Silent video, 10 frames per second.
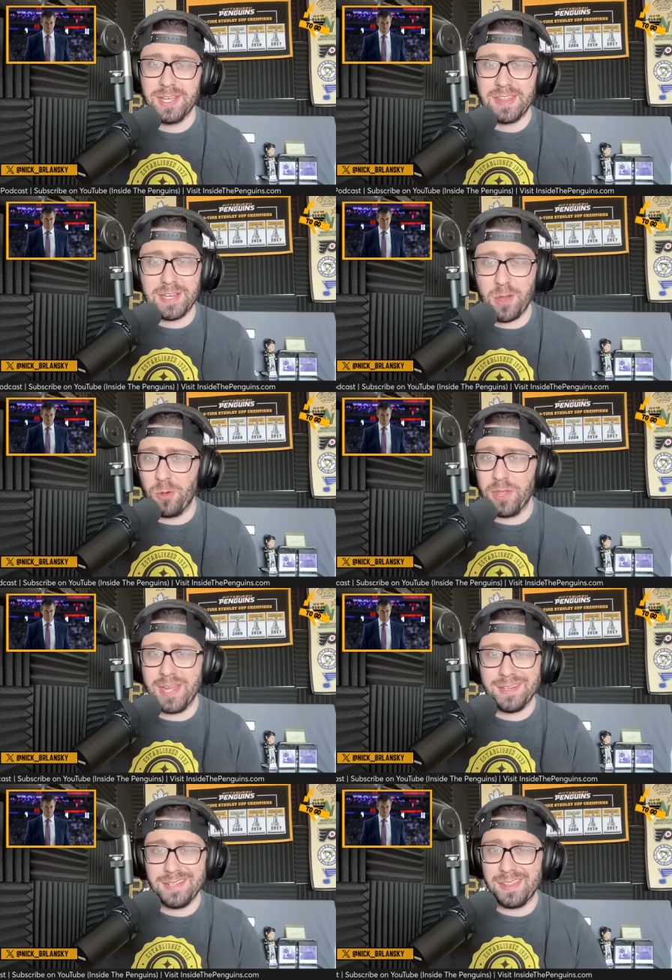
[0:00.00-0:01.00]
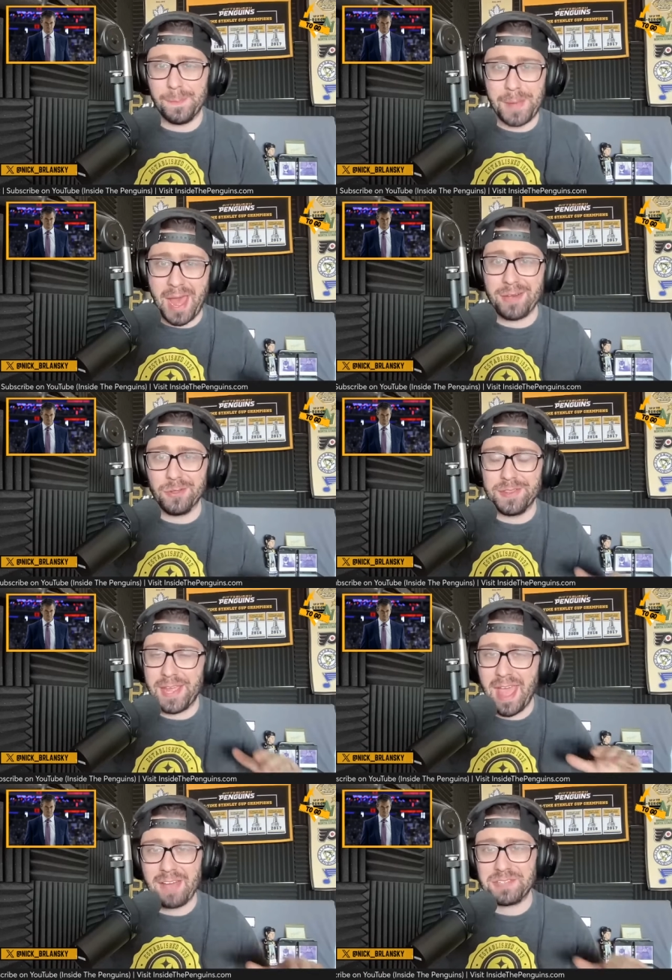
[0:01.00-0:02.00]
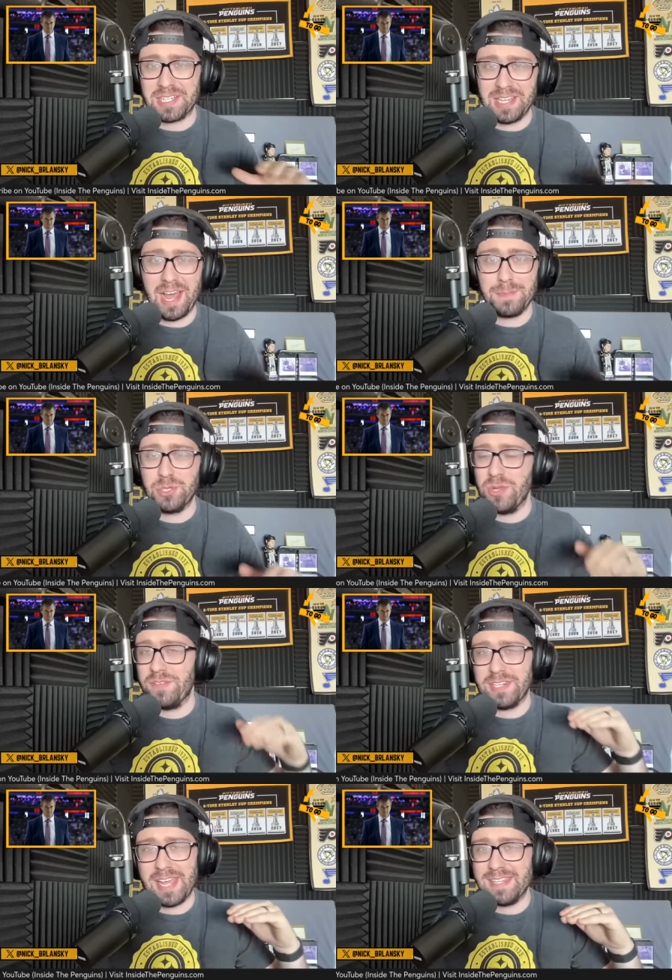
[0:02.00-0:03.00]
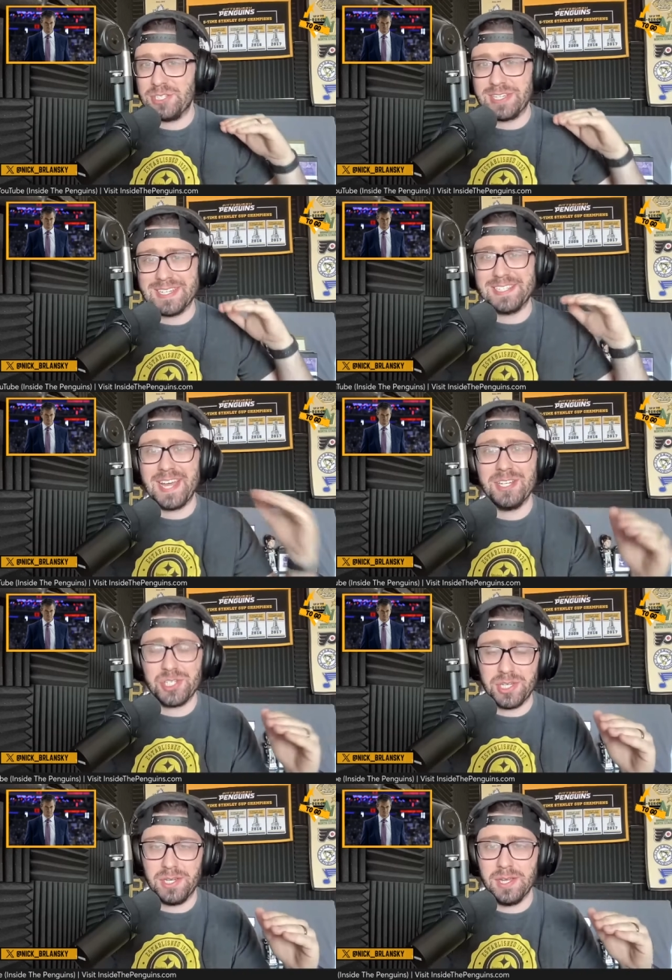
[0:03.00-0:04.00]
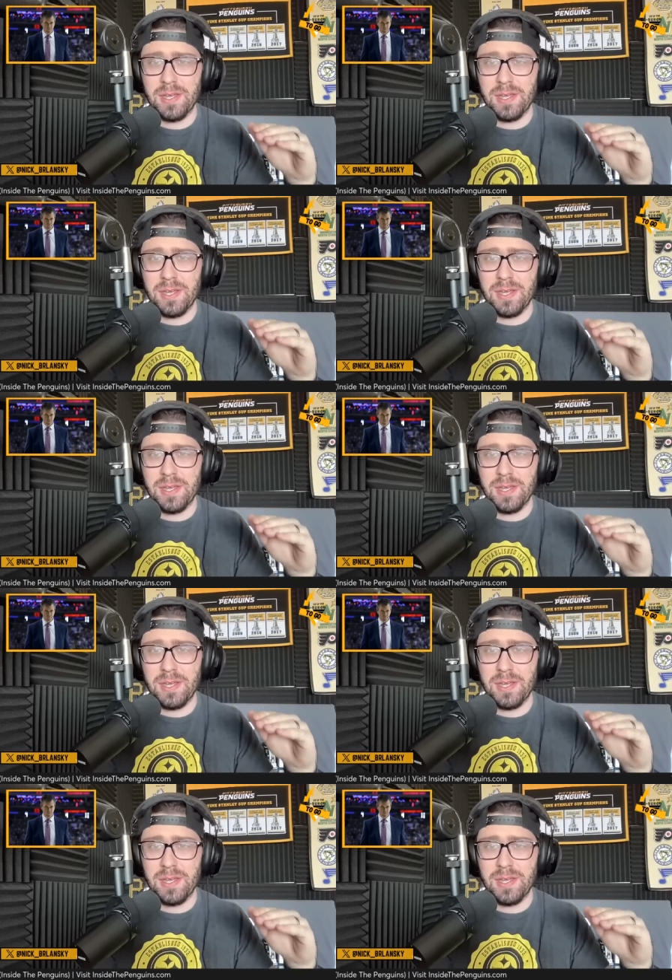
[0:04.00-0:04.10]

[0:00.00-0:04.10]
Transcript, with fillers: They know that the battle they have to climb to even get into contention